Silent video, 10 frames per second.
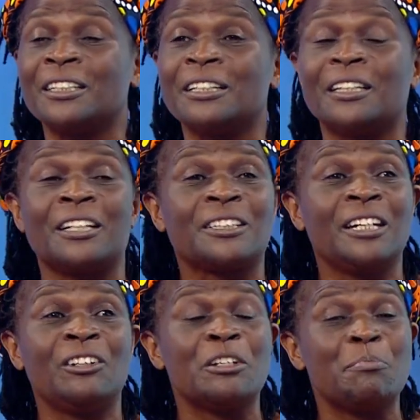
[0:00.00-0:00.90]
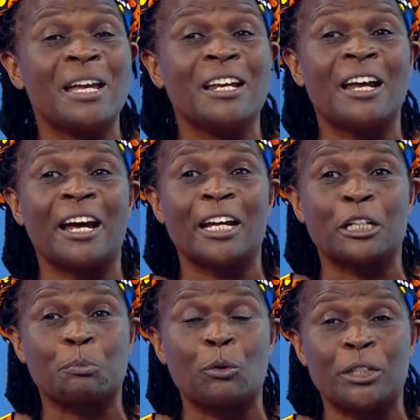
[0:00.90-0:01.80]
they still remain
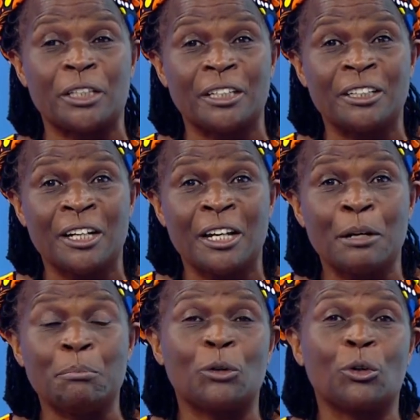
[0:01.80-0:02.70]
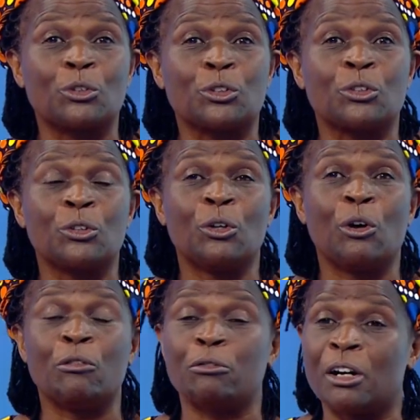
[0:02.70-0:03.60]
unexploited because
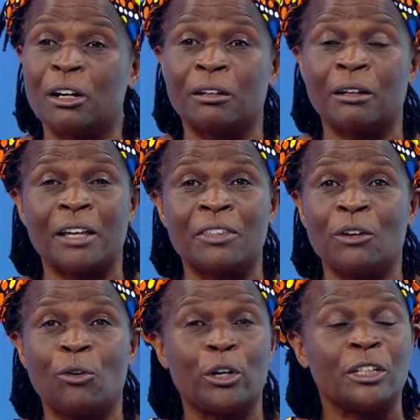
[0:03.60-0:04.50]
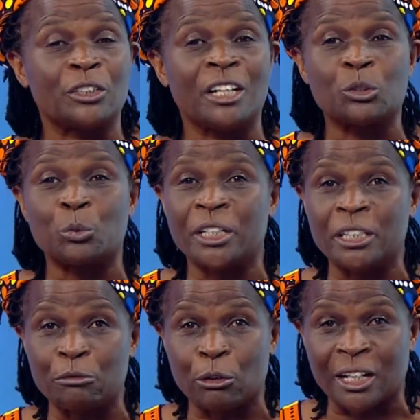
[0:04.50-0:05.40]
of, I think God is just
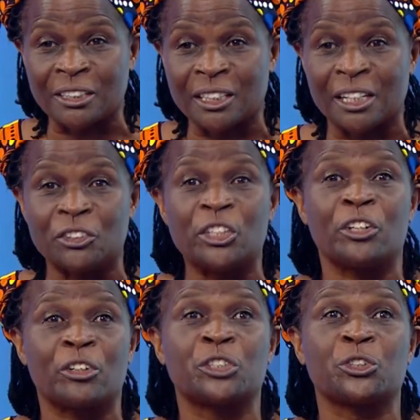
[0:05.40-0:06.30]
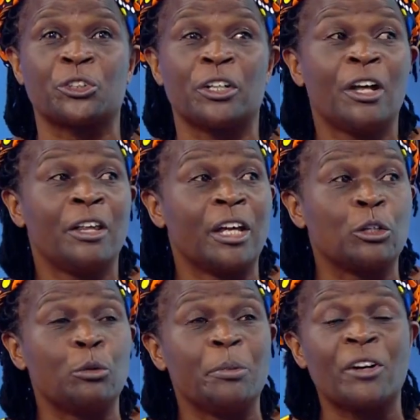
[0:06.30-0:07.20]
waiting for a certain generation that
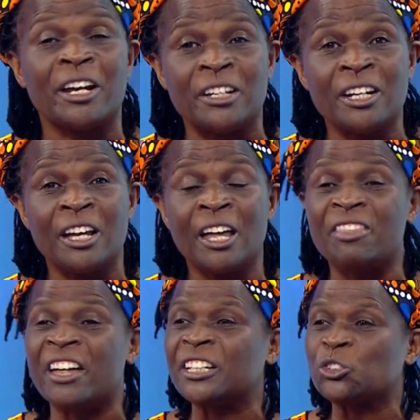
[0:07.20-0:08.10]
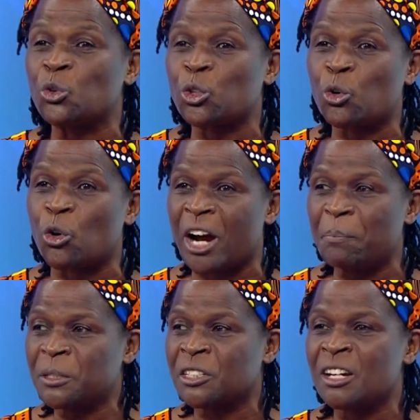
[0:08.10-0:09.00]
will be ready, that is not
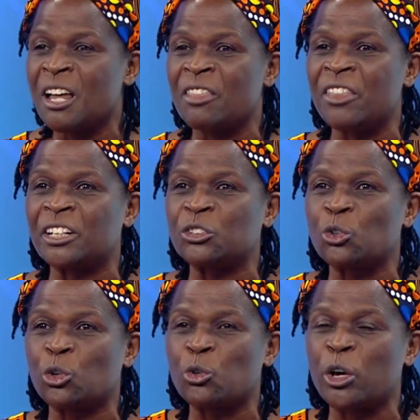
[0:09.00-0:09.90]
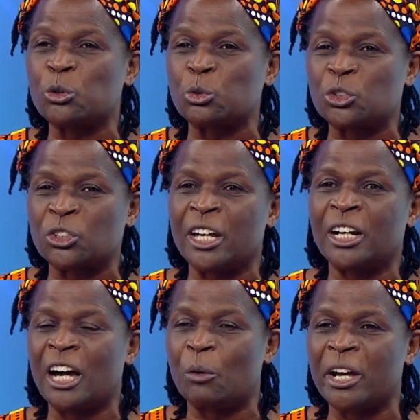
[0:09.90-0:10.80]
corrupt, that is not going to
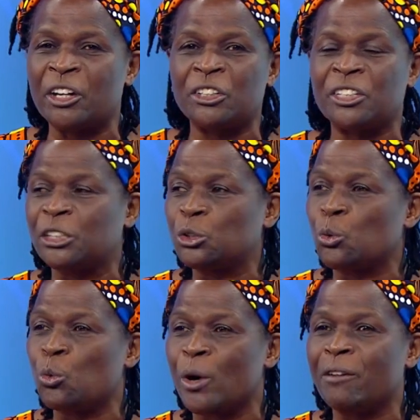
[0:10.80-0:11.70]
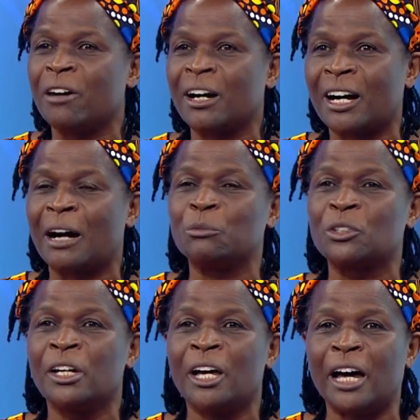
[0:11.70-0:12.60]
sell our heritage to whoever
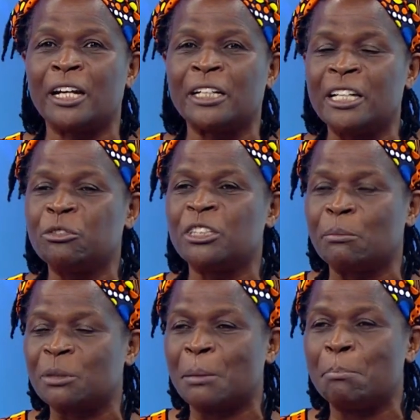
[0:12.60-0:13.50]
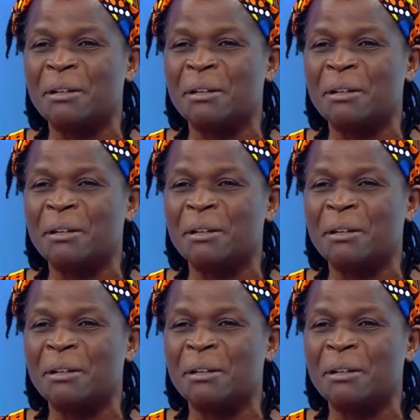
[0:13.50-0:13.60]
comes and gives them some